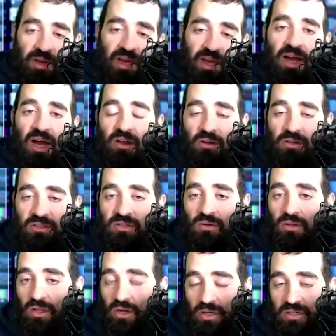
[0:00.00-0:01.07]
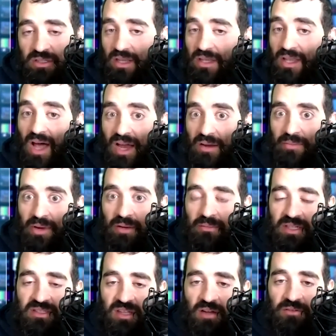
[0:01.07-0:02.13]
And I also learned a lot about
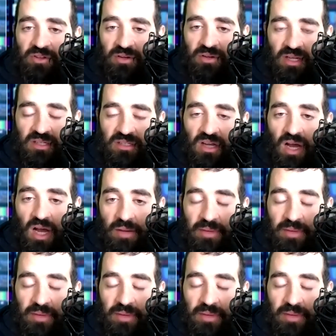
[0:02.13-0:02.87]
myself during that time.